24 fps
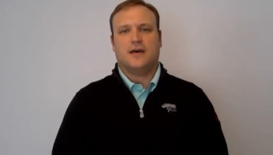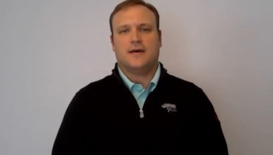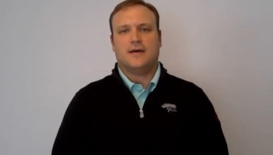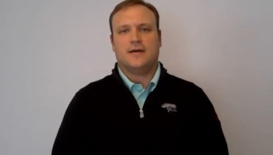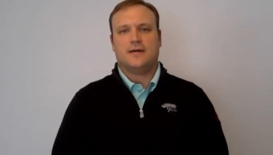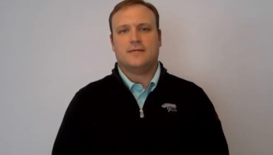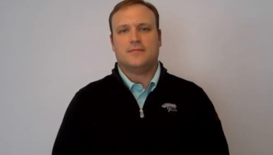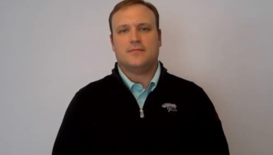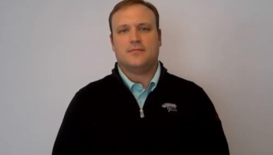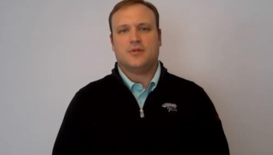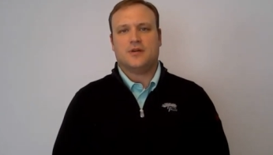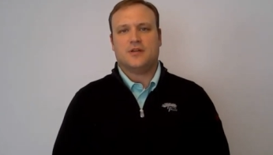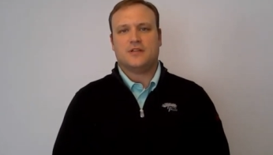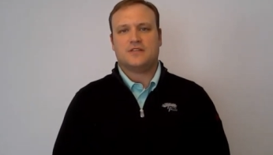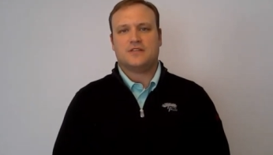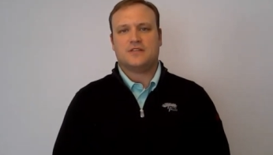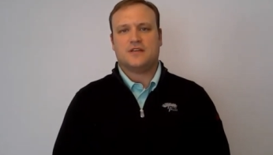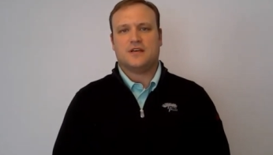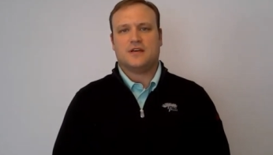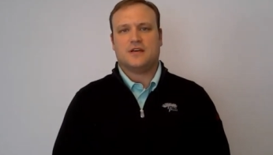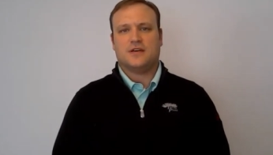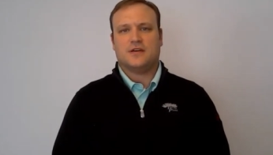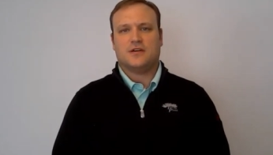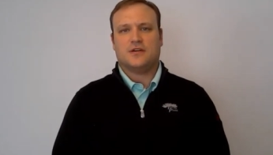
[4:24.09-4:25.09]
Um, but
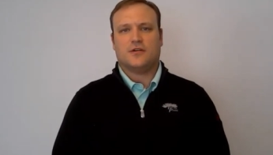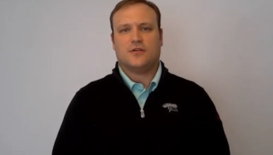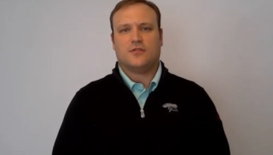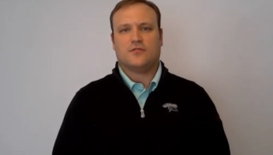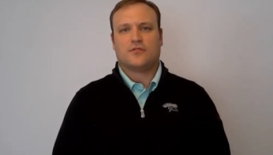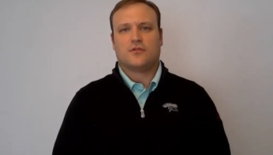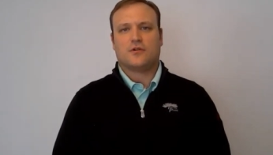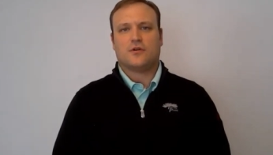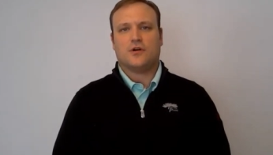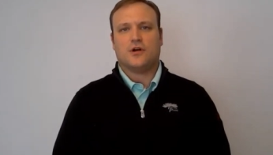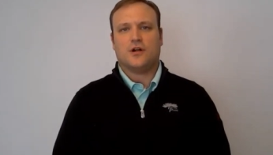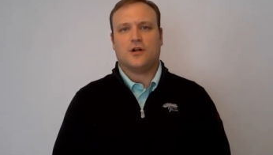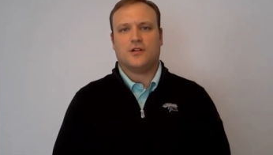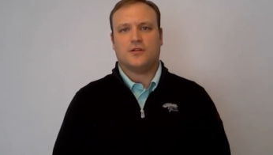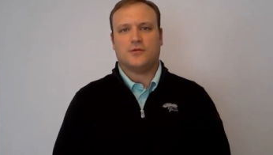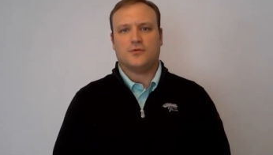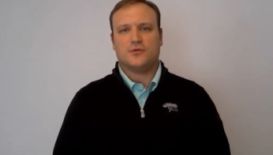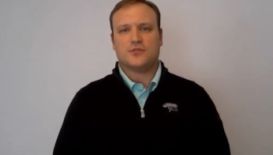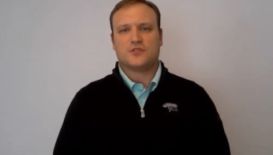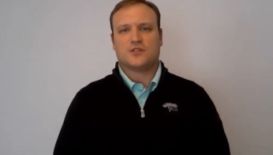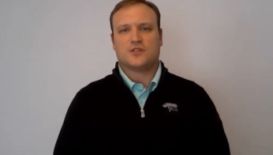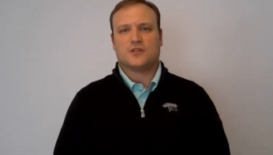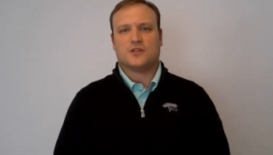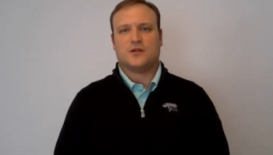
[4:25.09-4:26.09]
uh, overall,
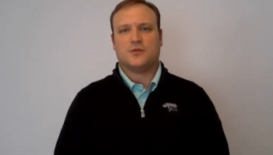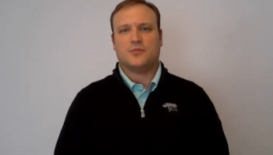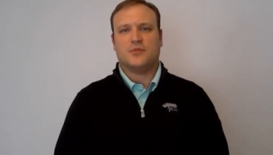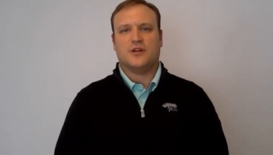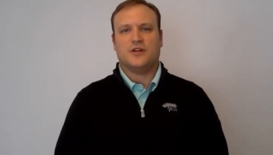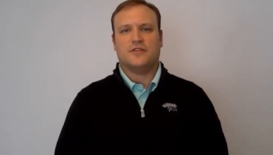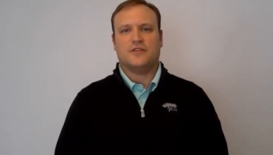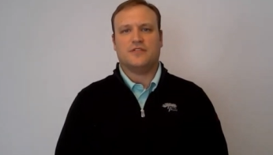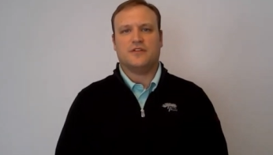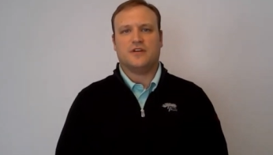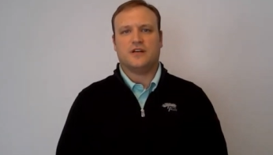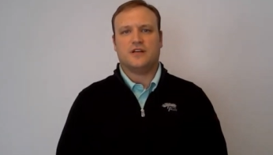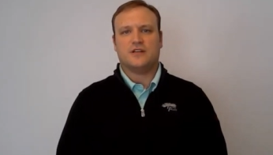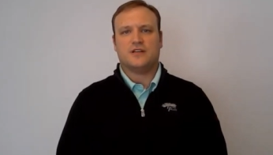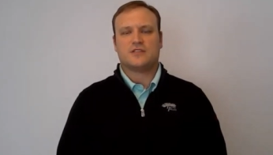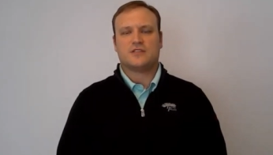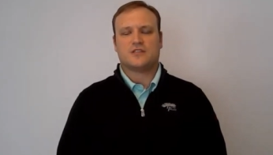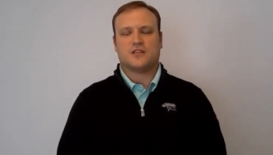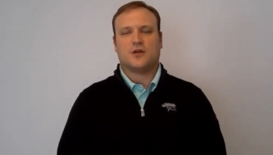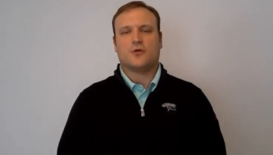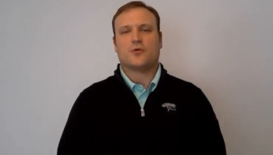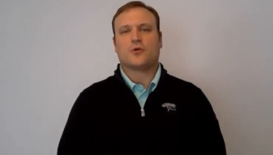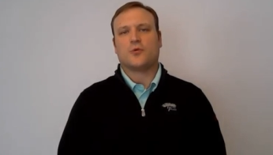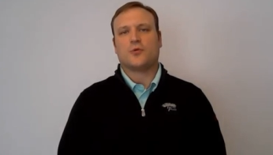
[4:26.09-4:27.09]
it was a little bit of a
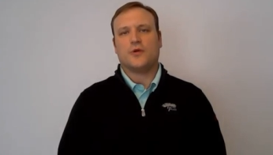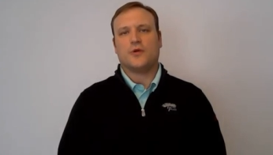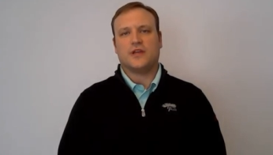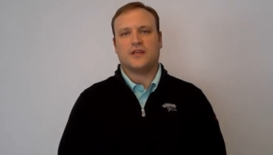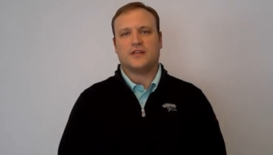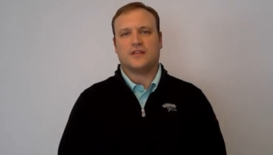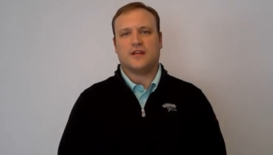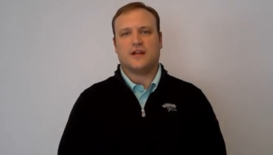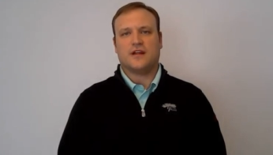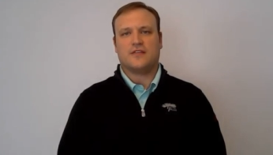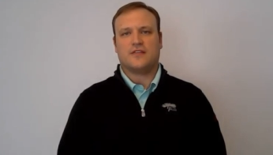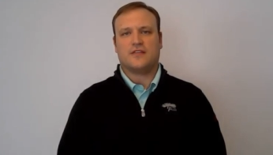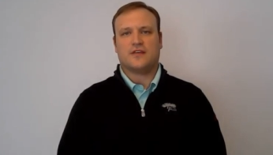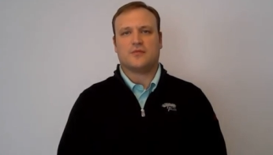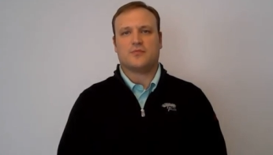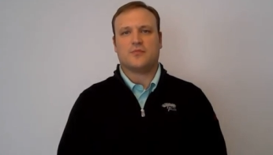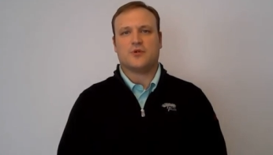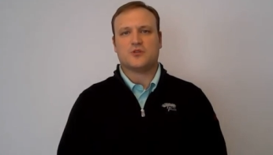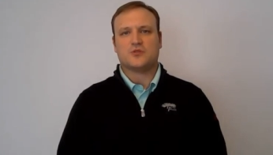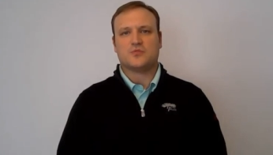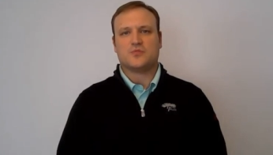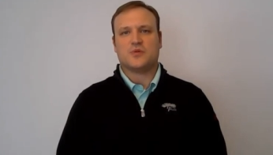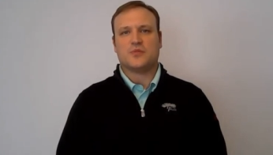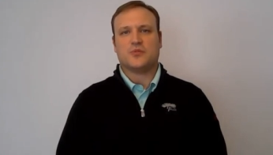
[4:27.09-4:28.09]
slower week than I think
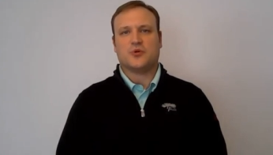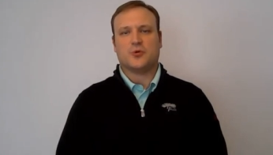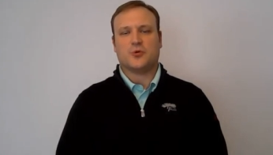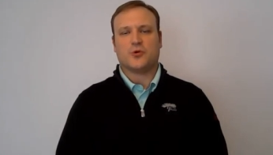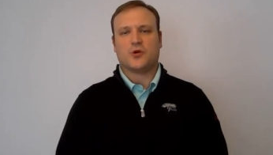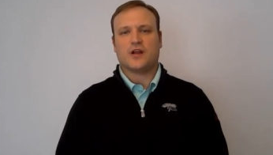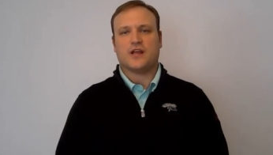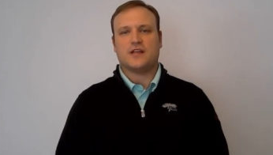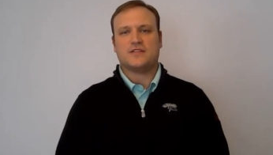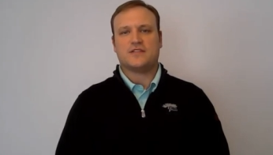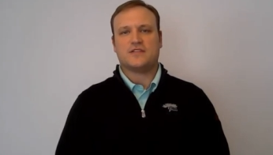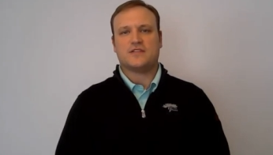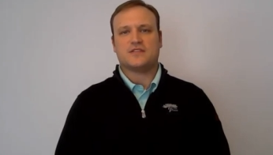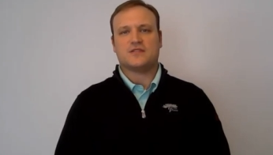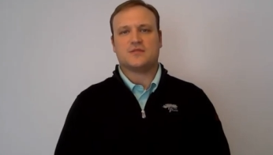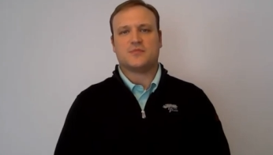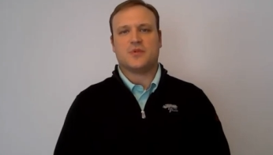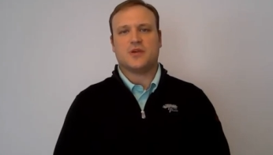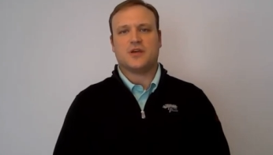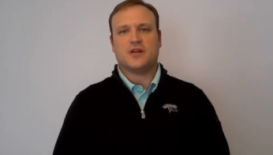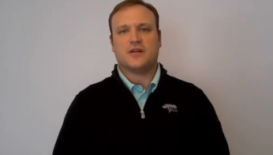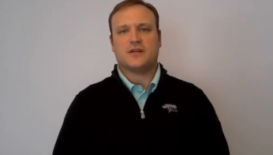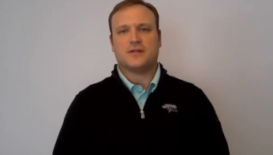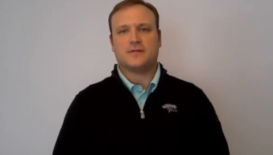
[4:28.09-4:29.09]
most people were
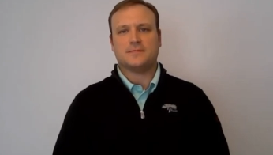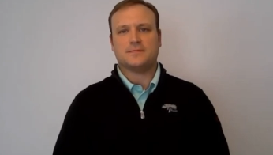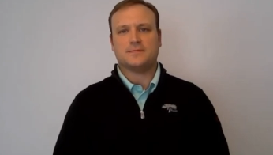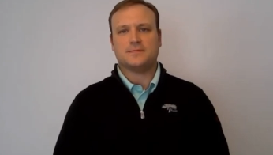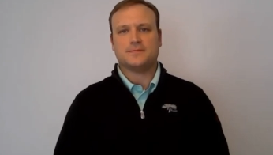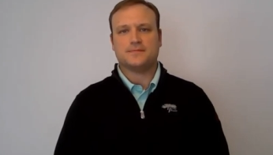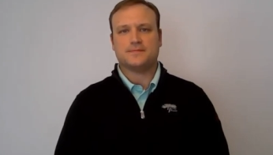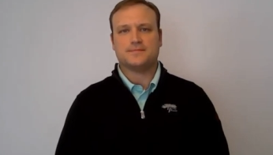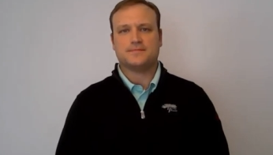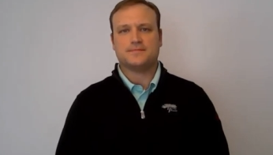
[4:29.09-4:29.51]
anticipating.